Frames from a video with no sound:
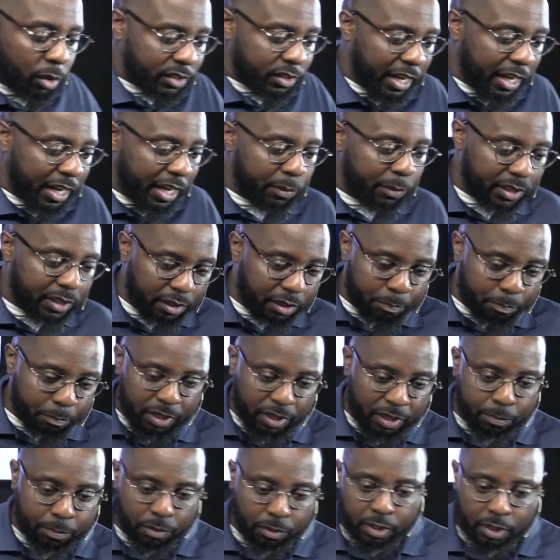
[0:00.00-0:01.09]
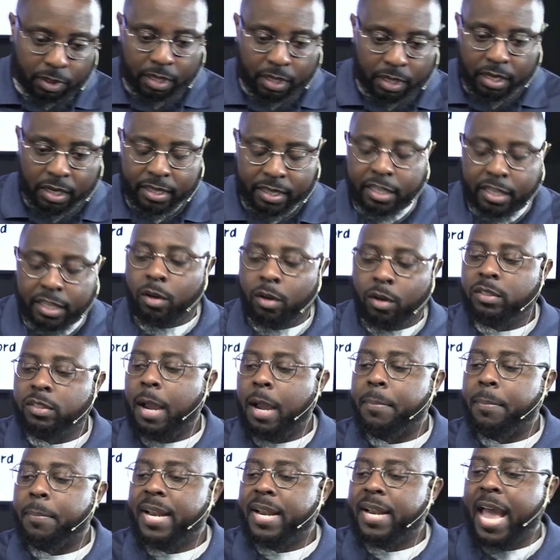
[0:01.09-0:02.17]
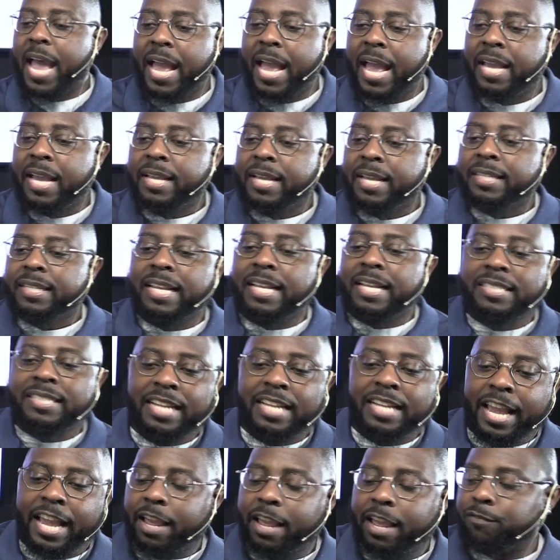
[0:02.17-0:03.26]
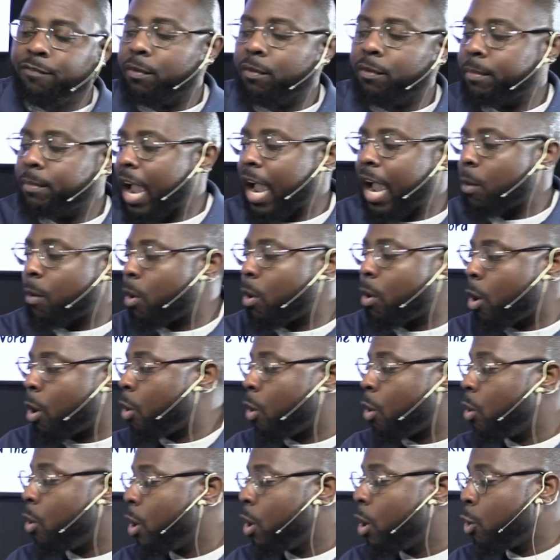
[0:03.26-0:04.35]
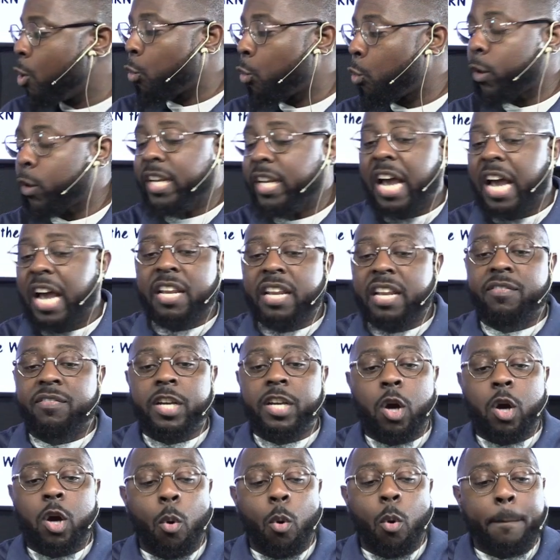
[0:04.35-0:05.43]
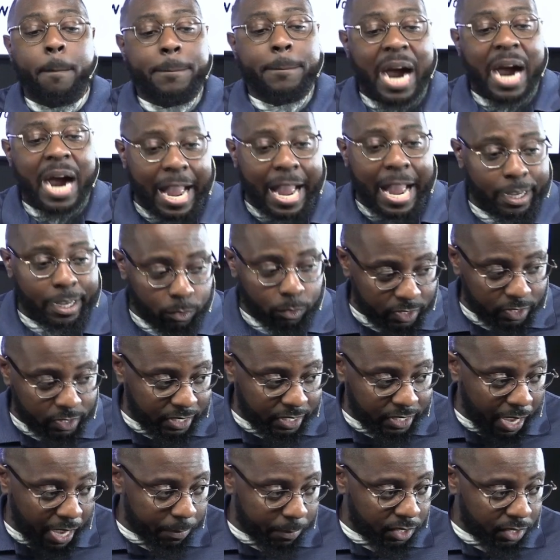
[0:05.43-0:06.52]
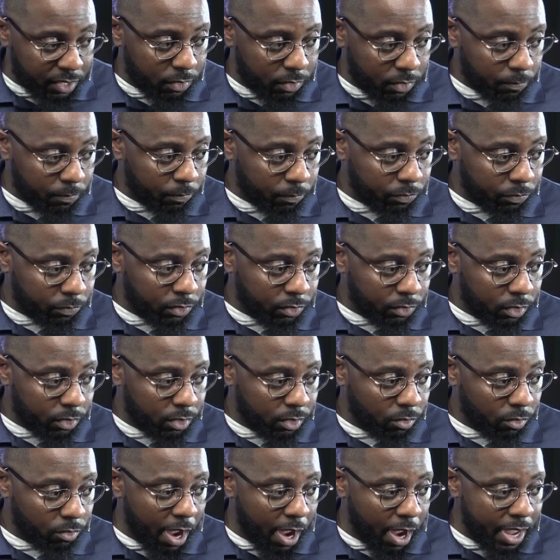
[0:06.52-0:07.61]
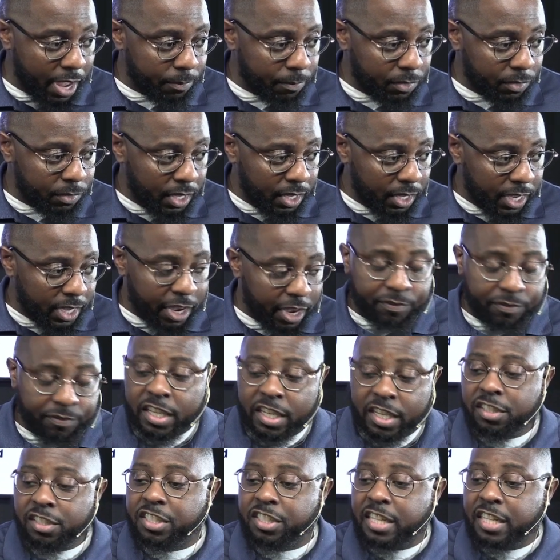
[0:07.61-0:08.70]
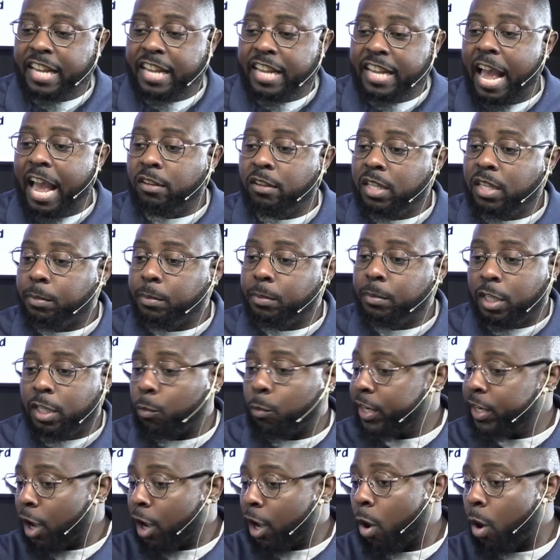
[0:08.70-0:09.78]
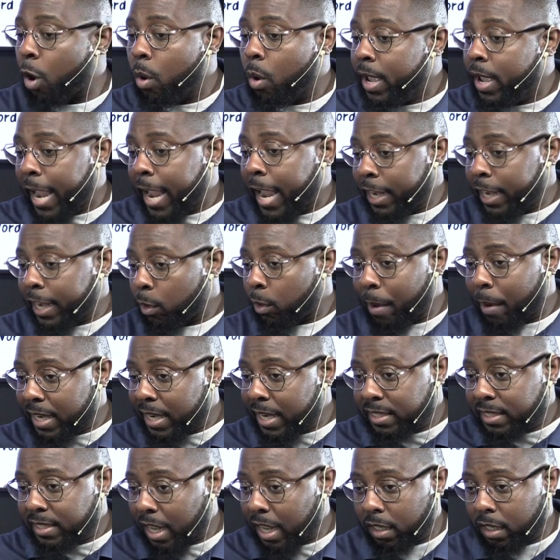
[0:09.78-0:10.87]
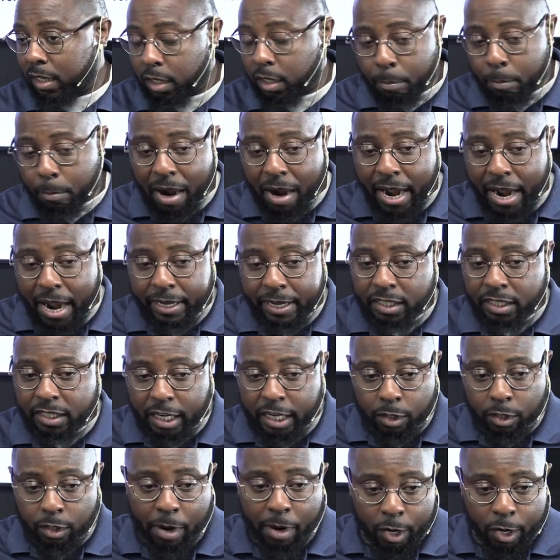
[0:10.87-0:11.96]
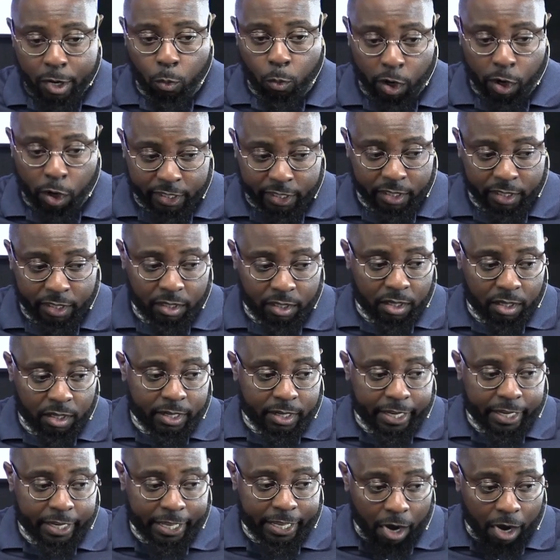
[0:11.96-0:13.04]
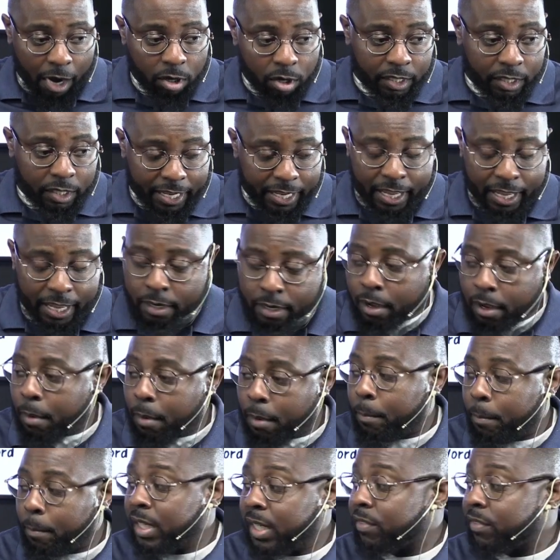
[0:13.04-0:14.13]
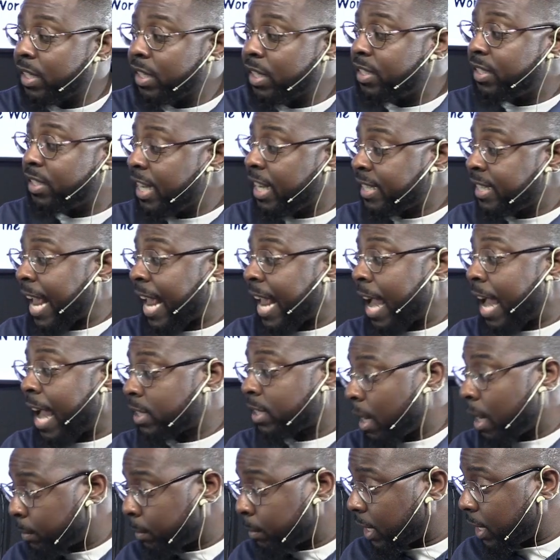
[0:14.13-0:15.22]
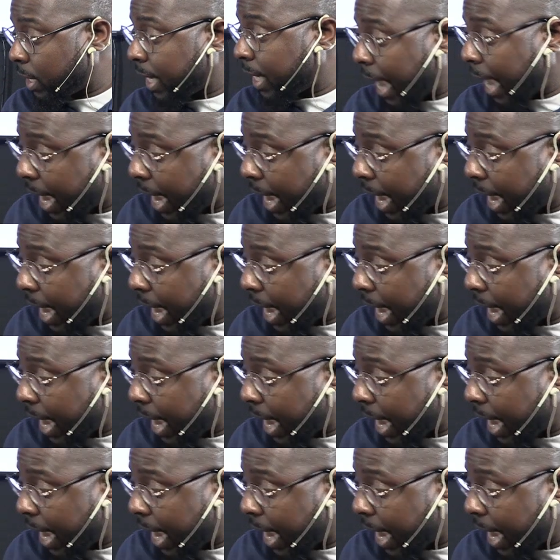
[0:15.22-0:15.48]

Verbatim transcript: going to stay within the people. Then on top of that, they said, from now on, we not even going to buy on the Sabbath. Right? If these Gentiles come to, because we know ain't nobody selling or buying because ain't nobody working in our land. But if the Gentiles come to the